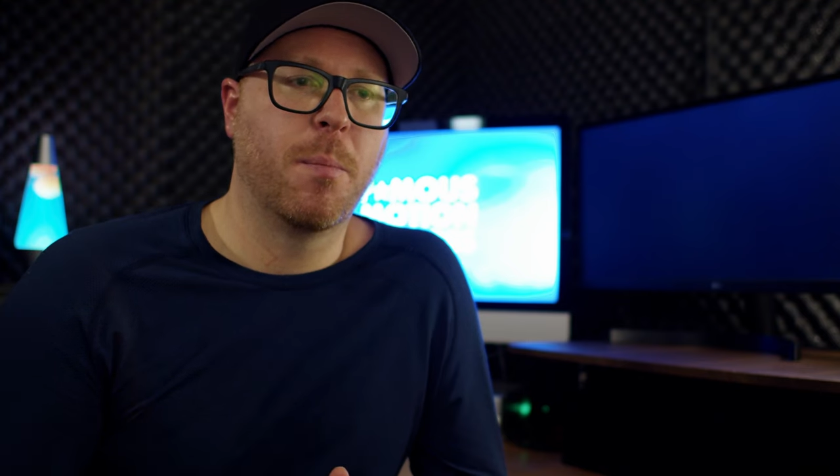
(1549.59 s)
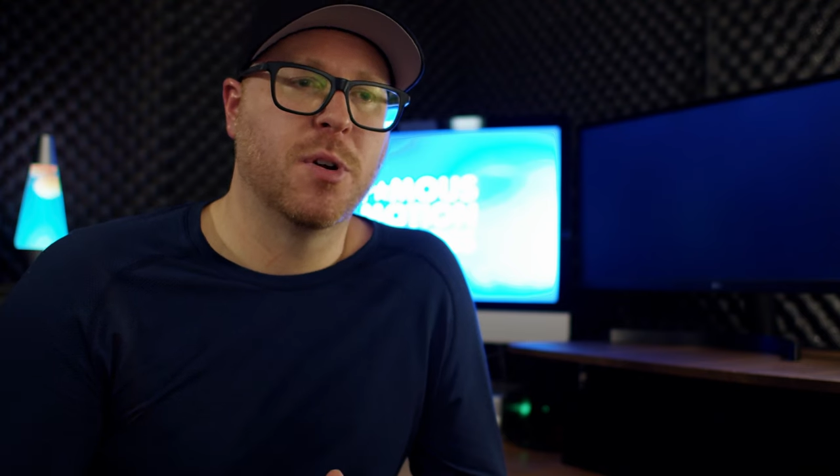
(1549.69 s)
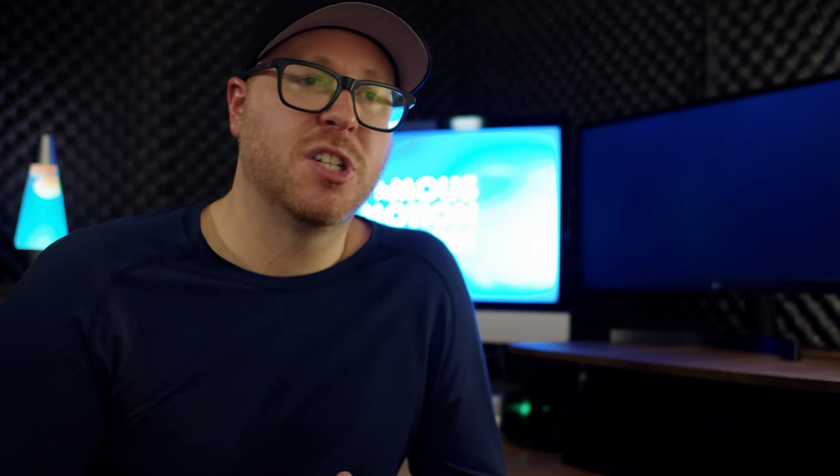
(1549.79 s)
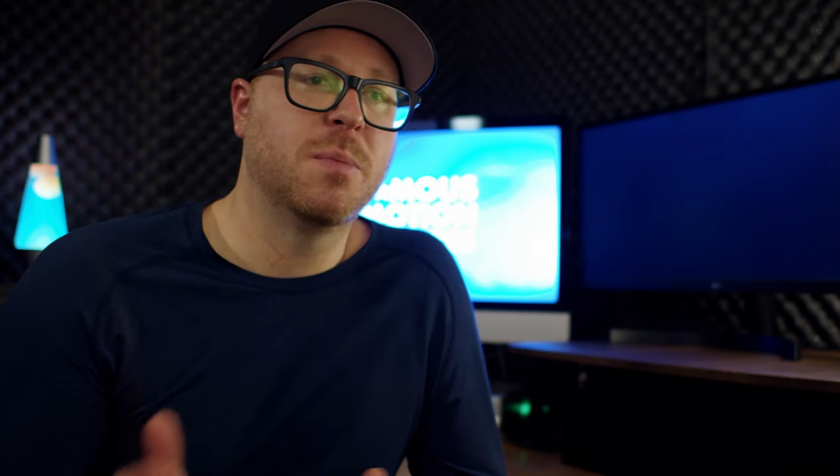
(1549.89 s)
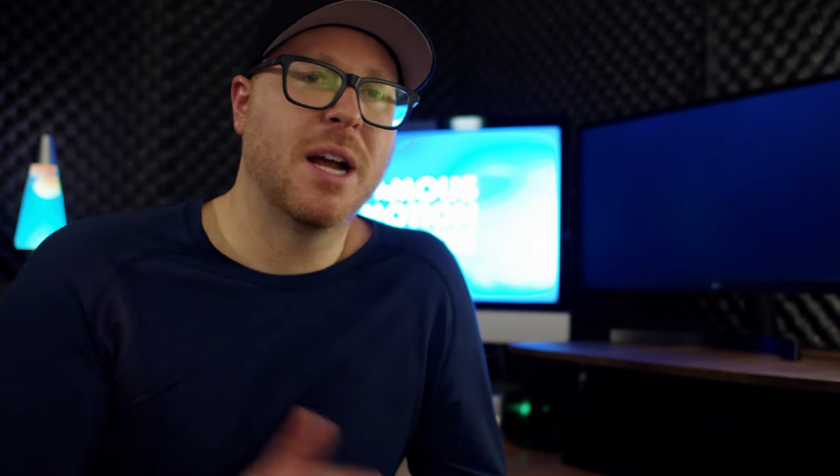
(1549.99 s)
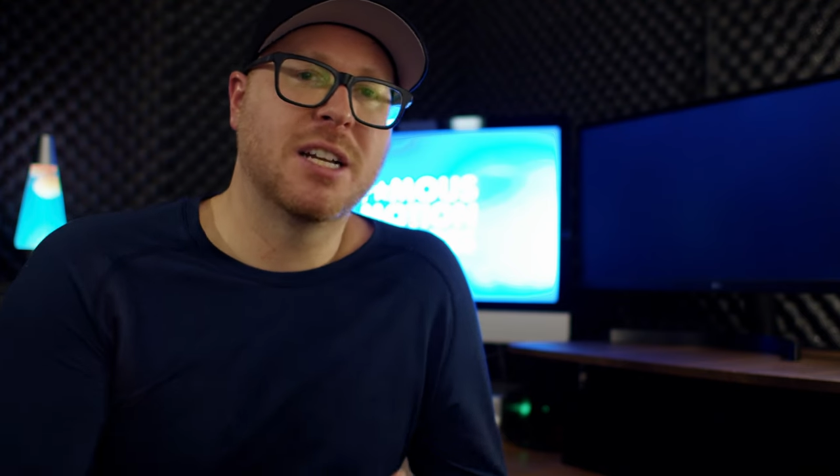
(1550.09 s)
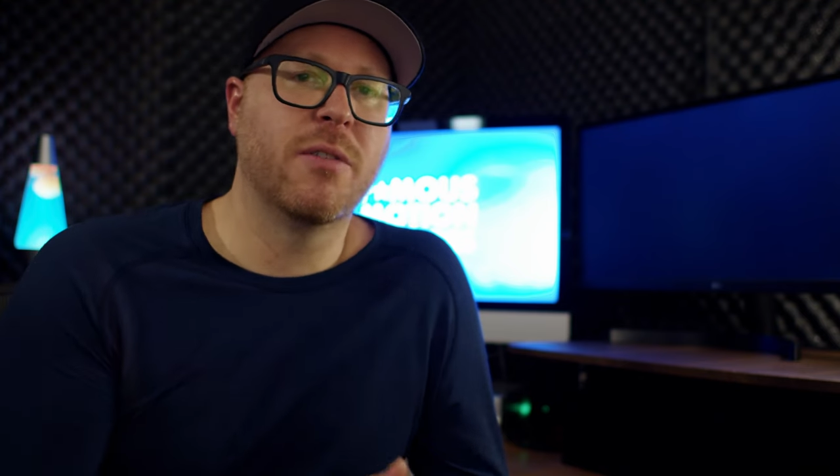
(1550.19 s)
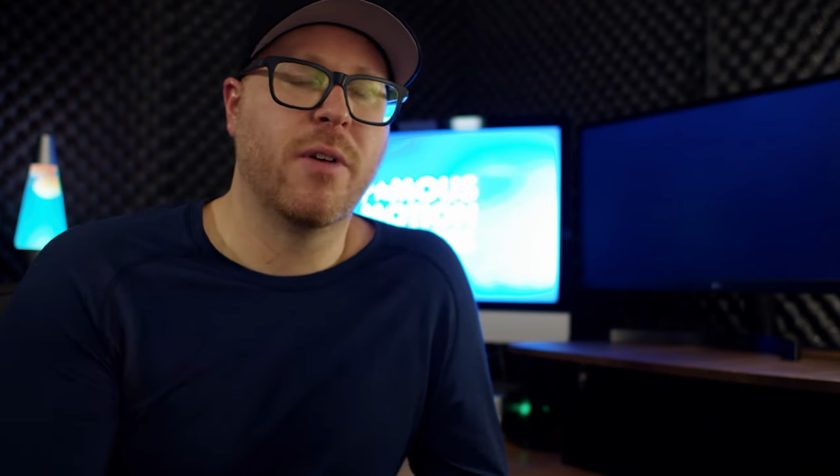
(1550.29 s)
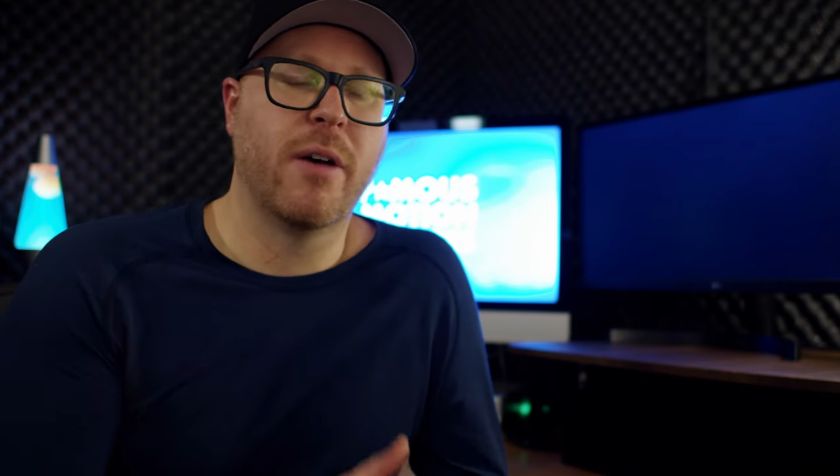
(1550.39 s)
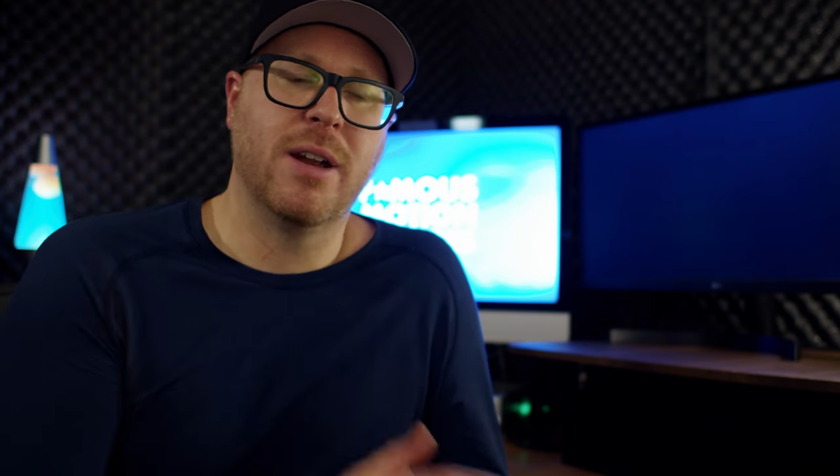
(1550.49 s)

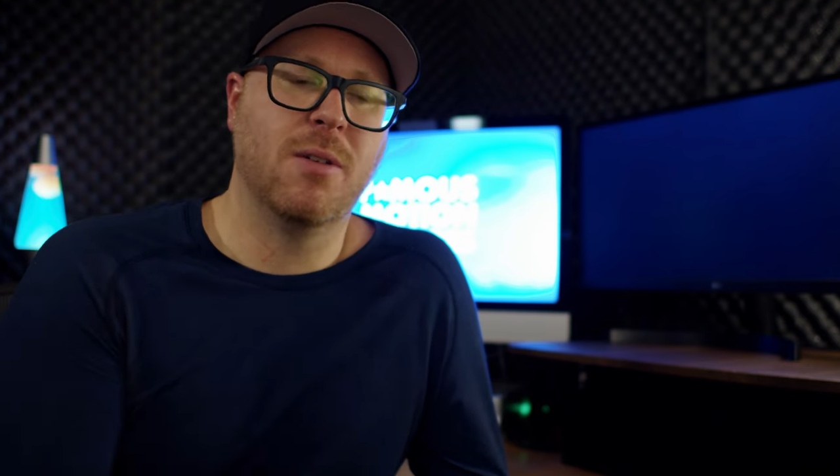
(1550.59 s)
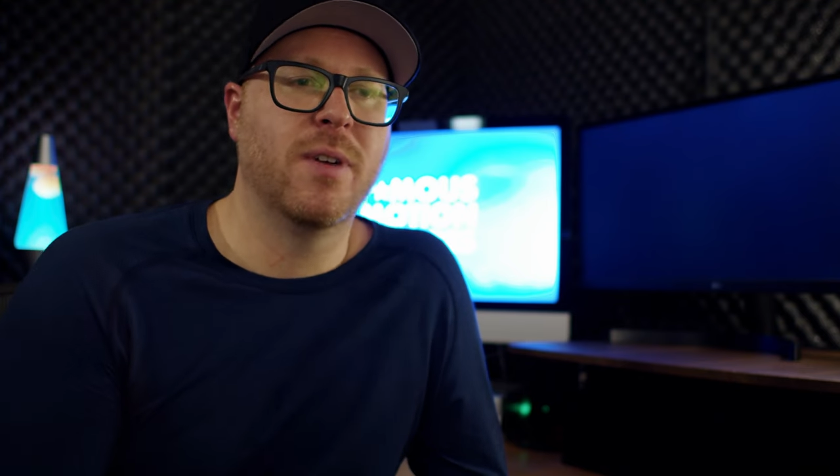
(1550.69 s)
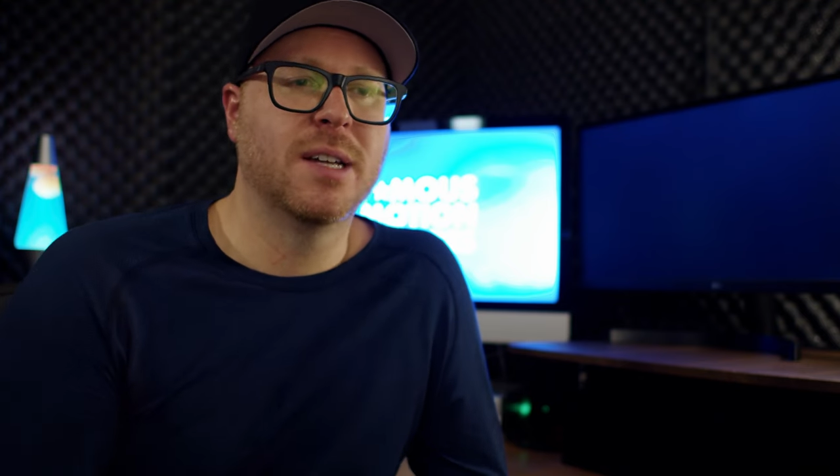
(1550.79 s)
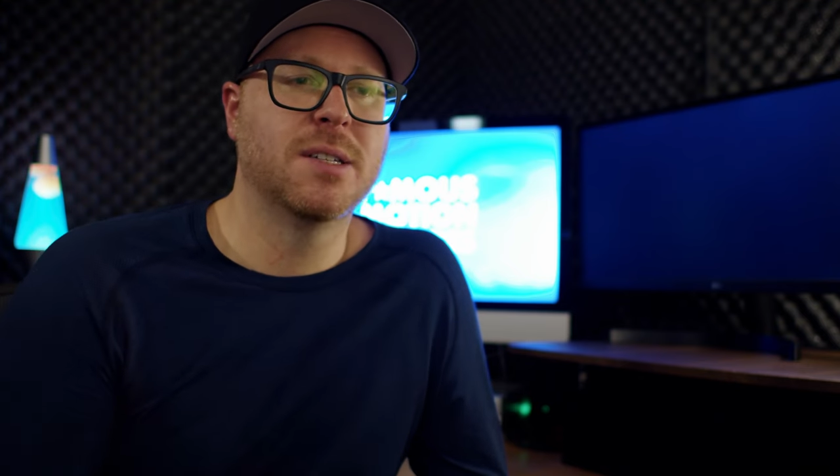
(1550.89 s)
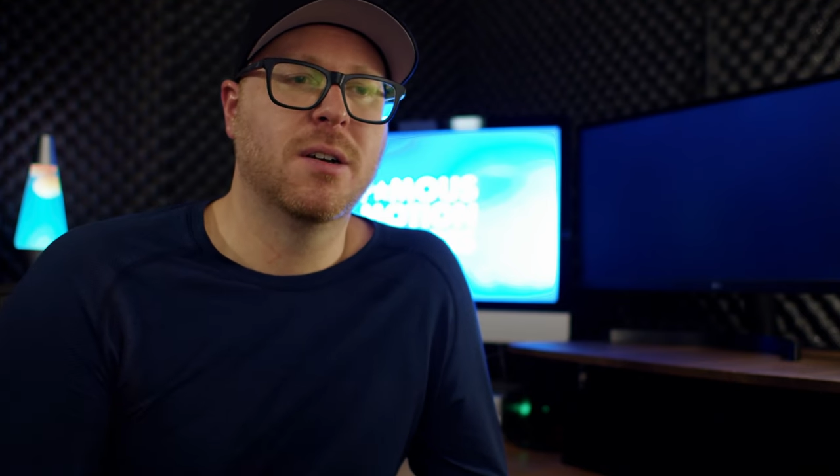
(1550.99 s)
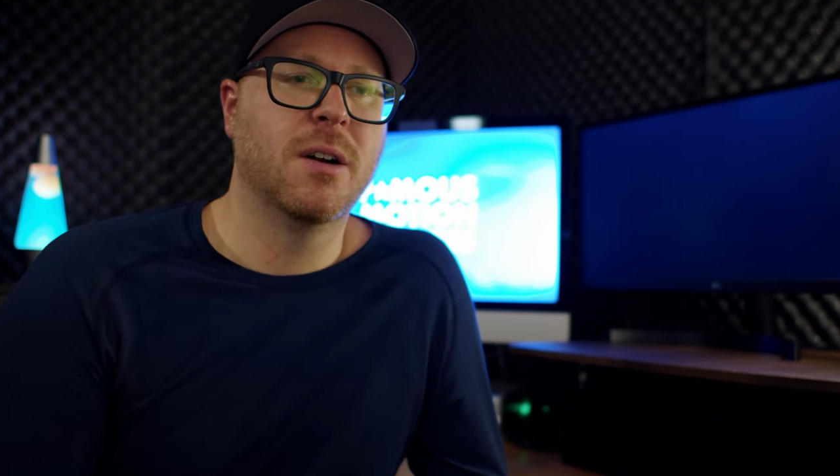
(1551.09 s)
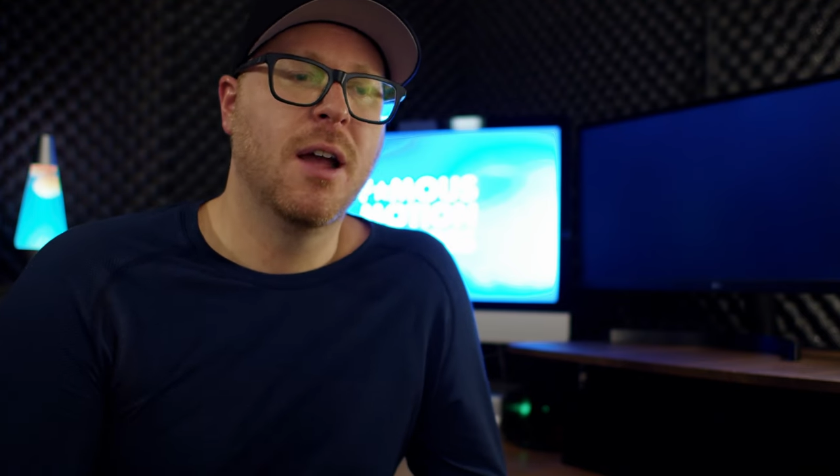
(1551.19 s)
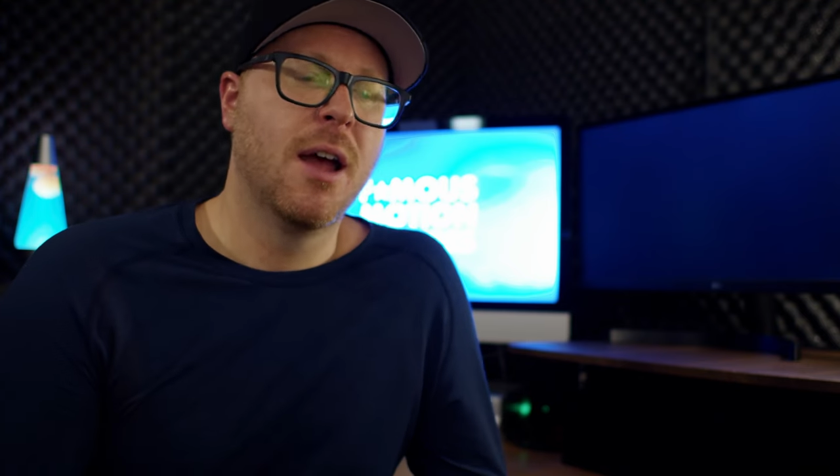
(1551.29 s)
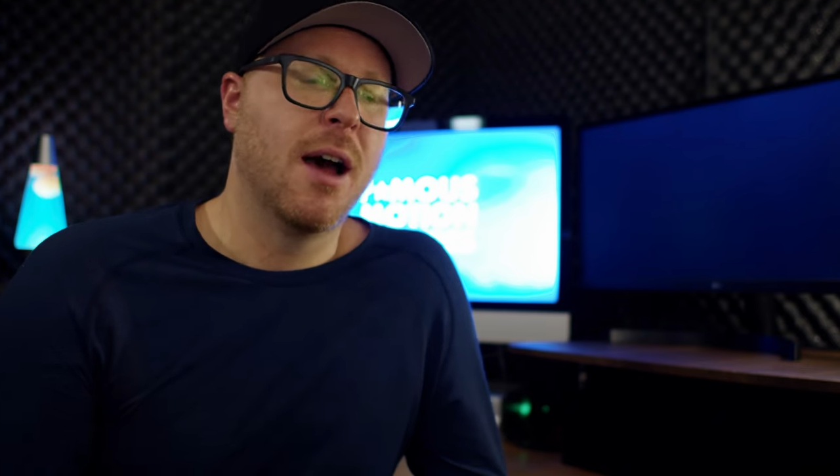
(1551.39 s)
perspective of an investor,